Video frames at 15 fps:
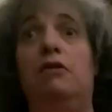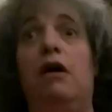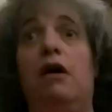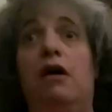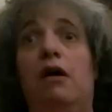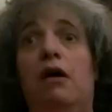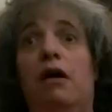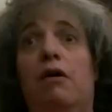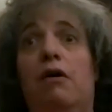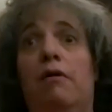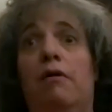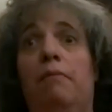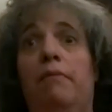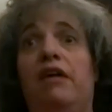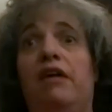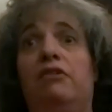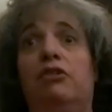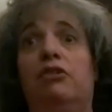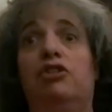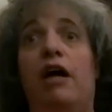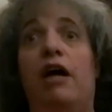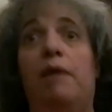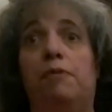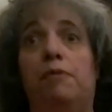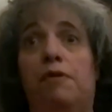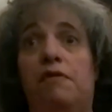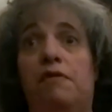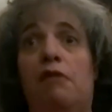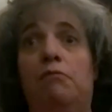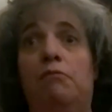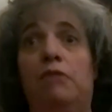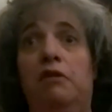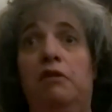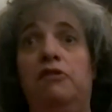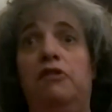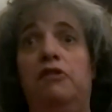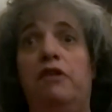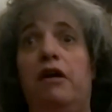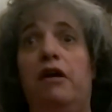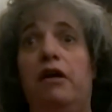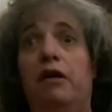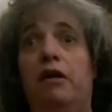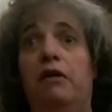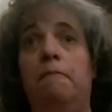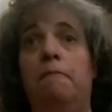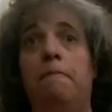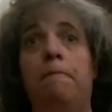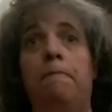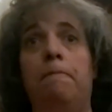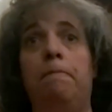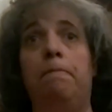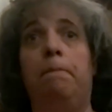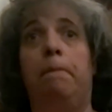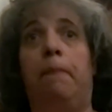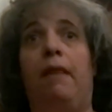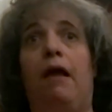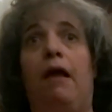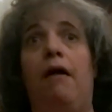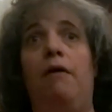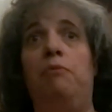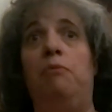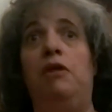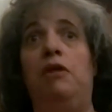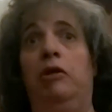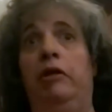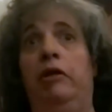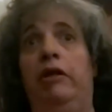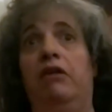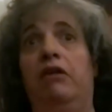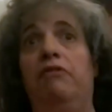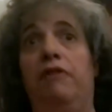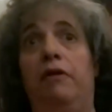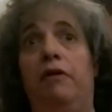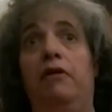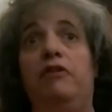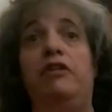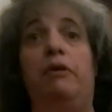as a chaplain, that means that I'm being given